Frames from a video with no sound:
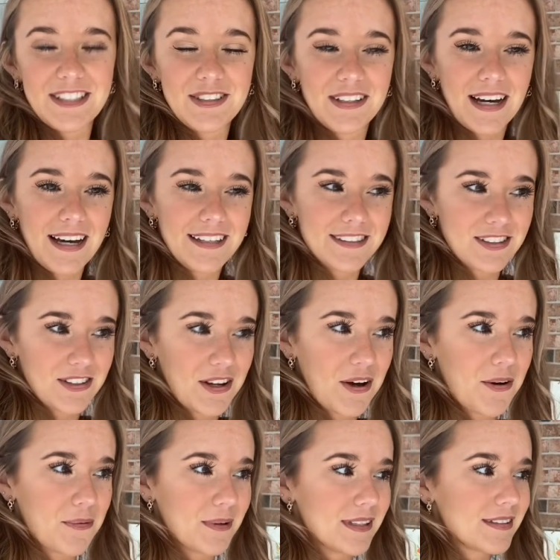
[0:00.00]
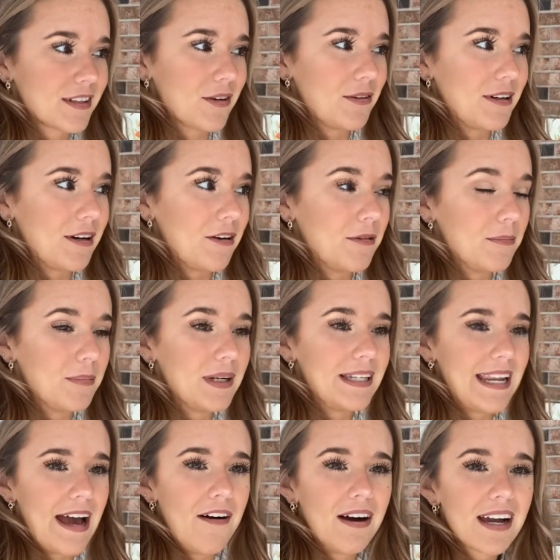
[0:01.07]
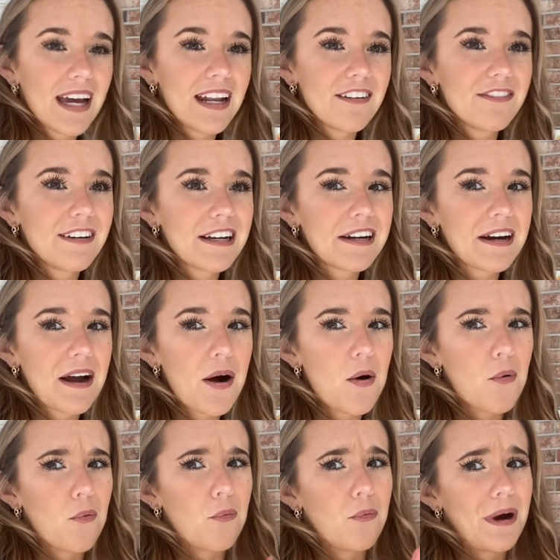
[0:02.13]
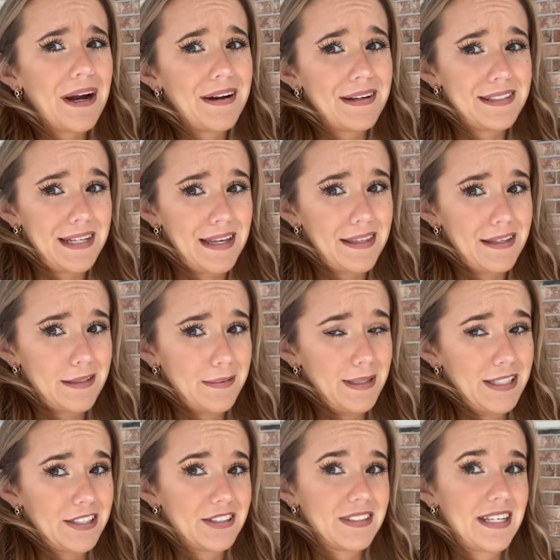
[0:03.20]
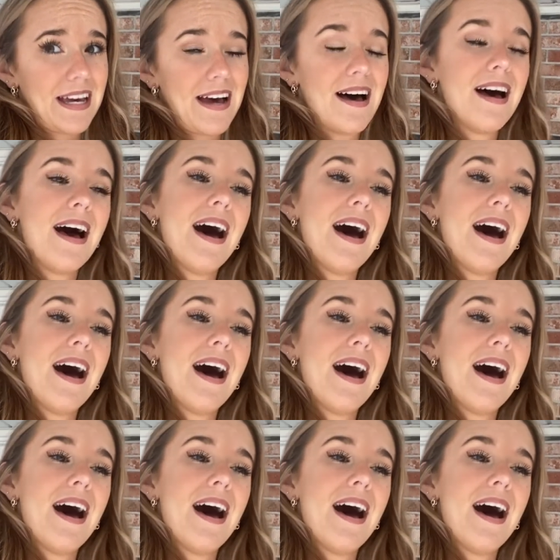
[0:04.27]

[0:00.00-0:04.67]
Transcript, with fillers: you guys know what's going on. But now I gotta figure out where to take these pictures at.